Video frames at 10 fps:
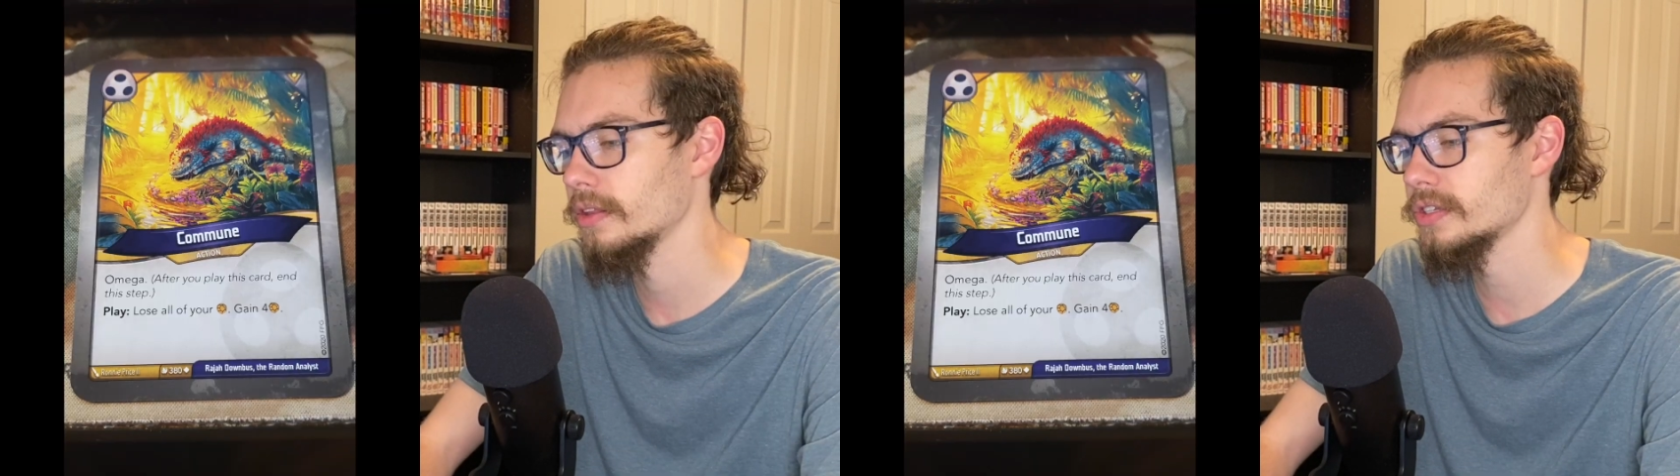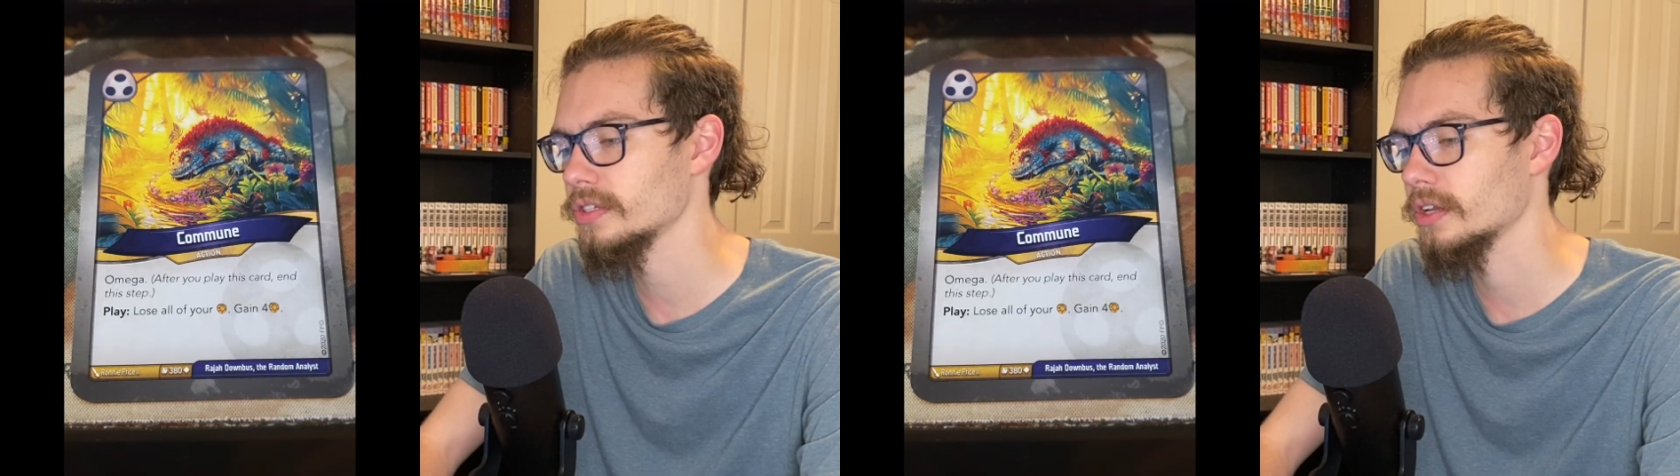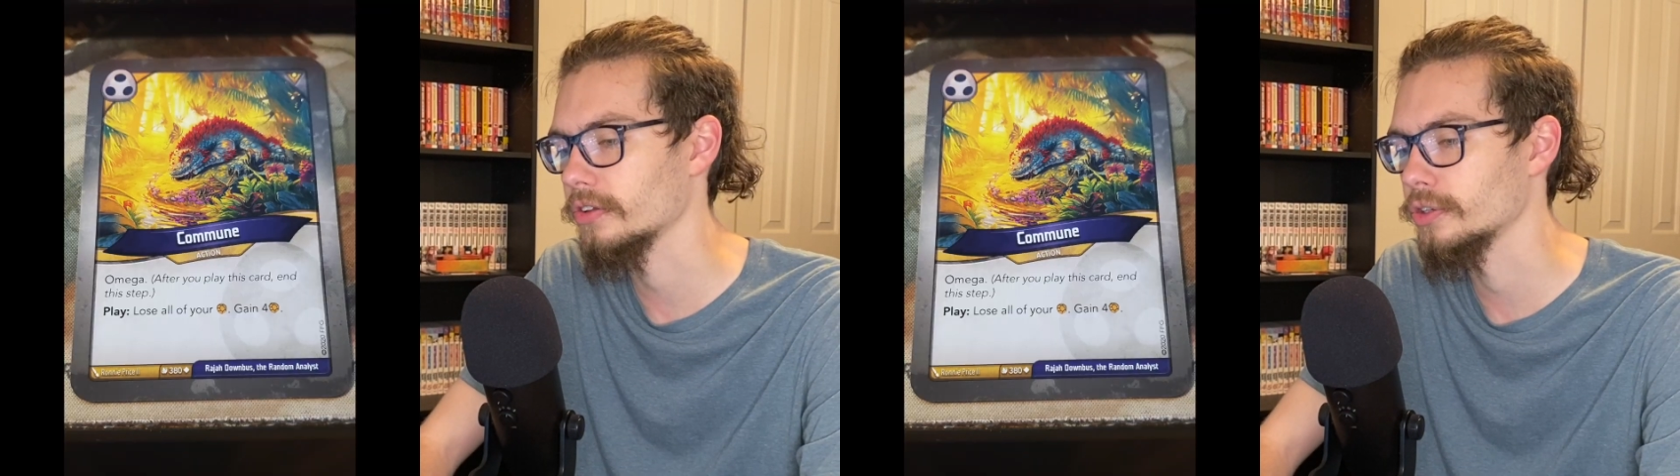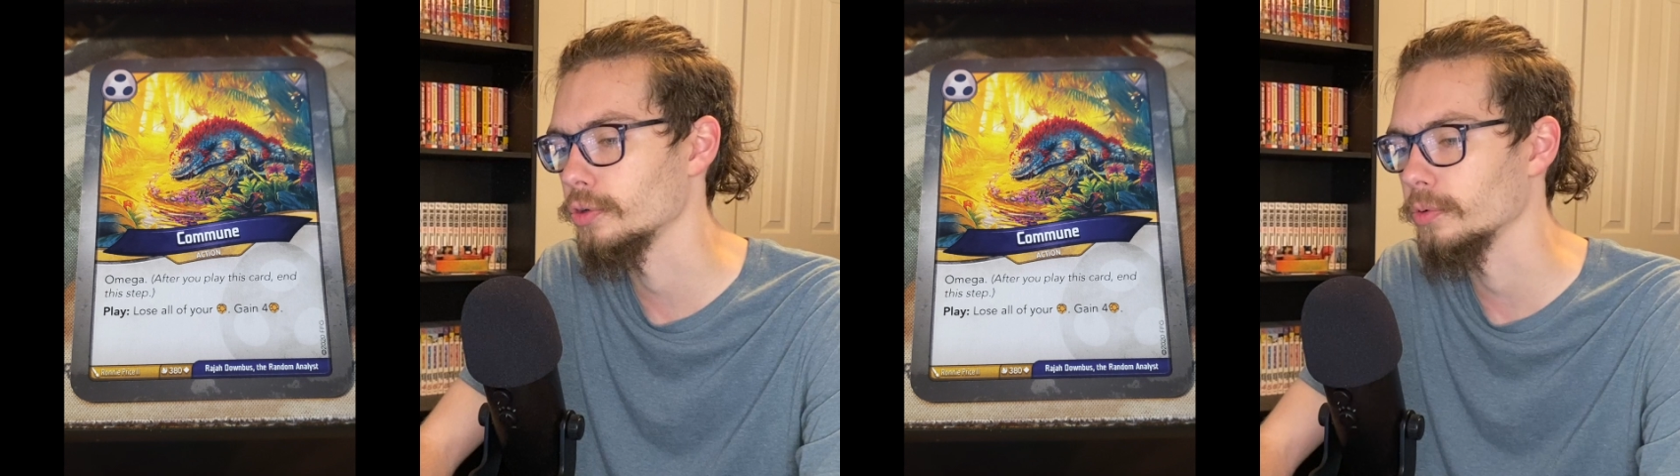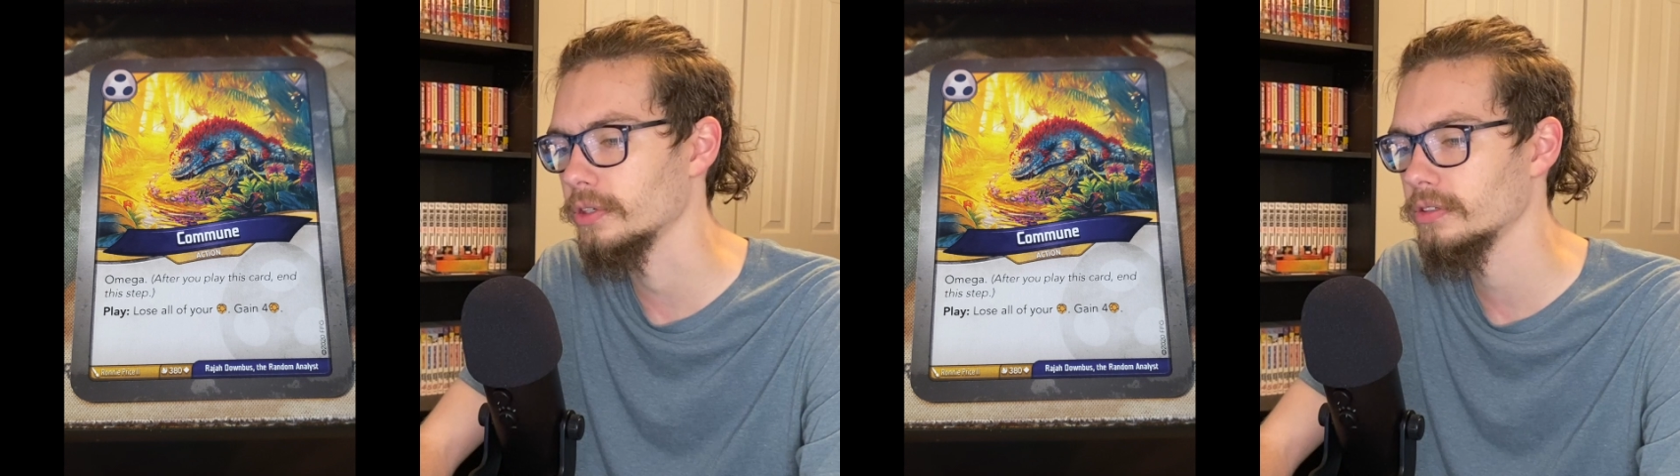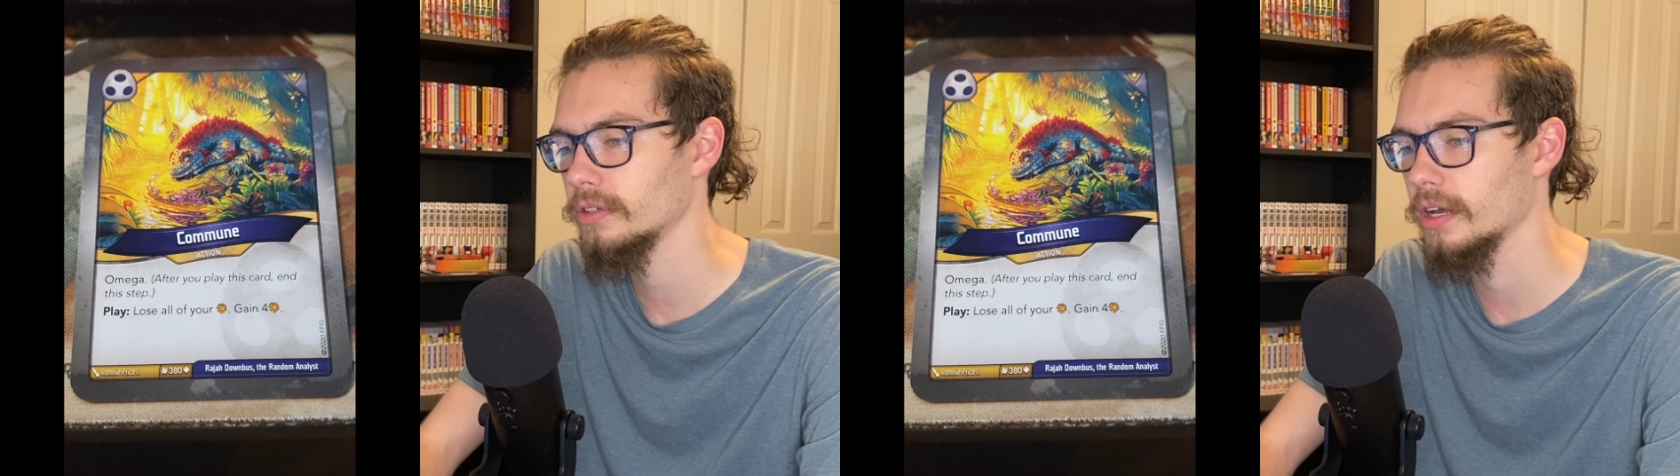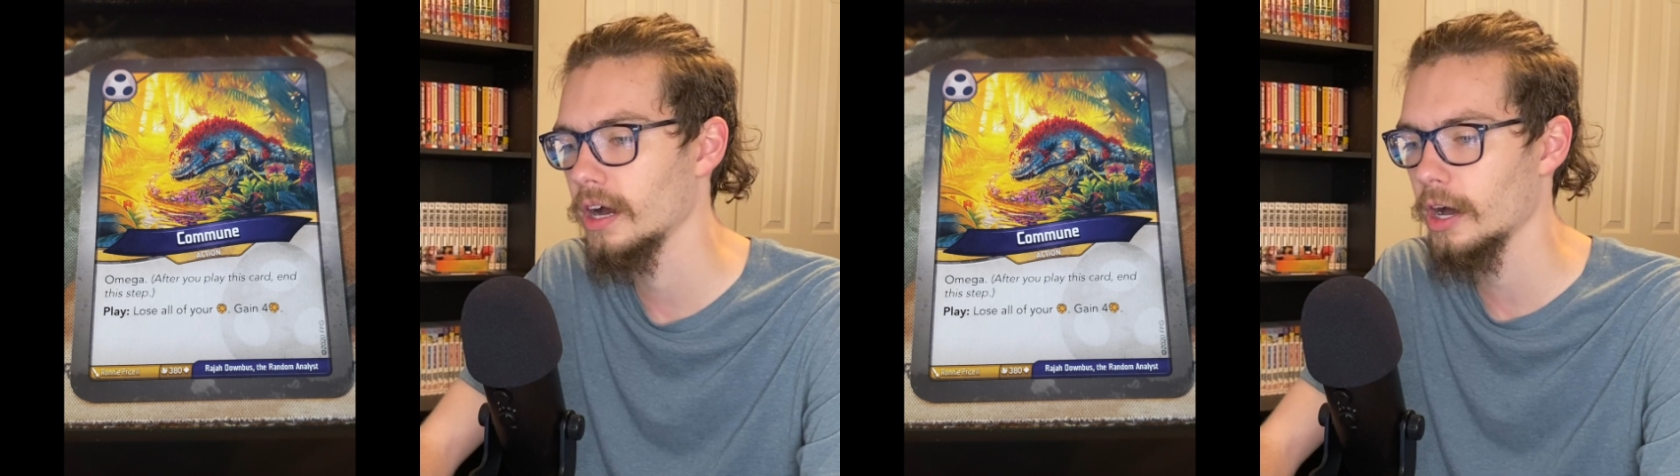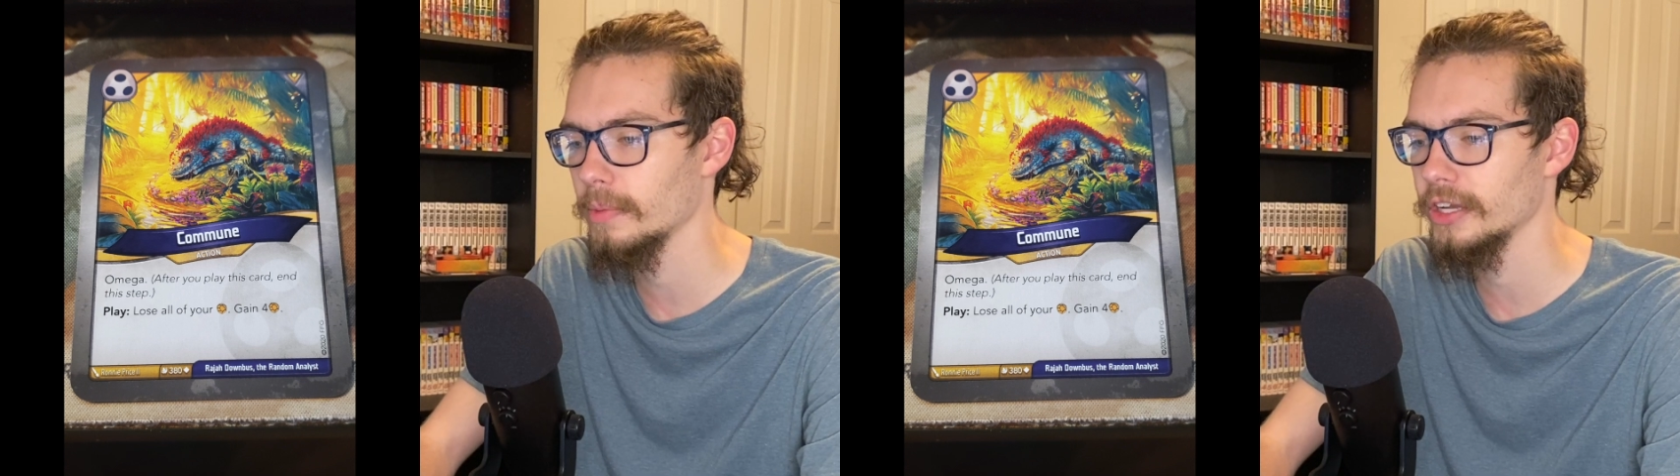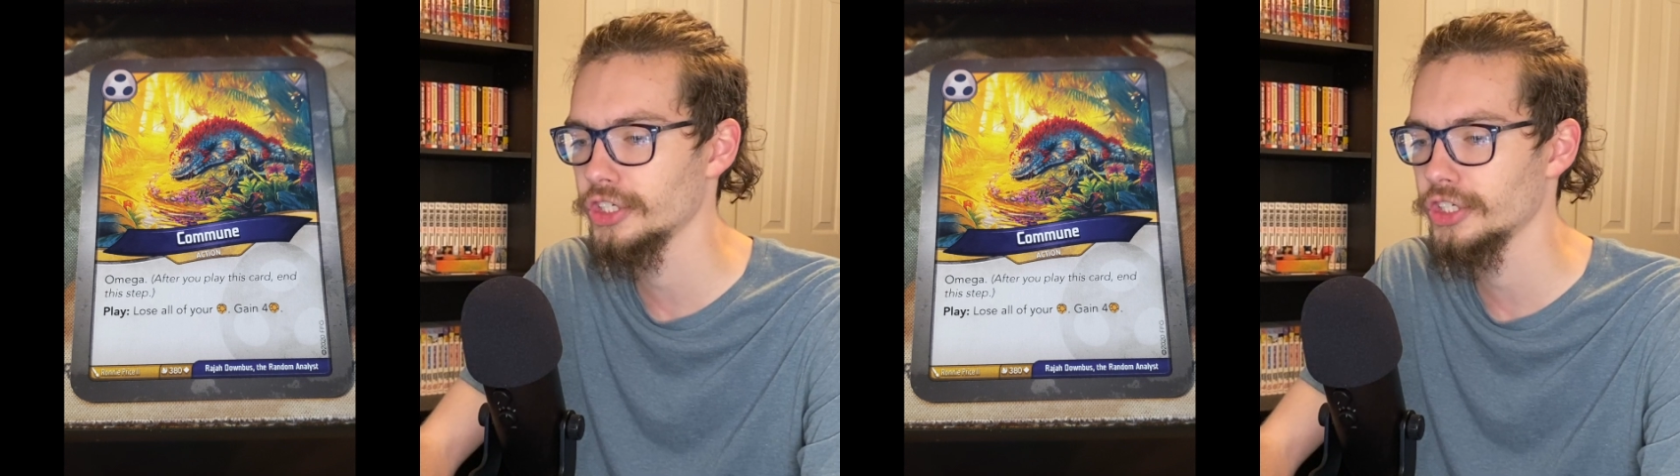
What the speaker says: This is another cool one, a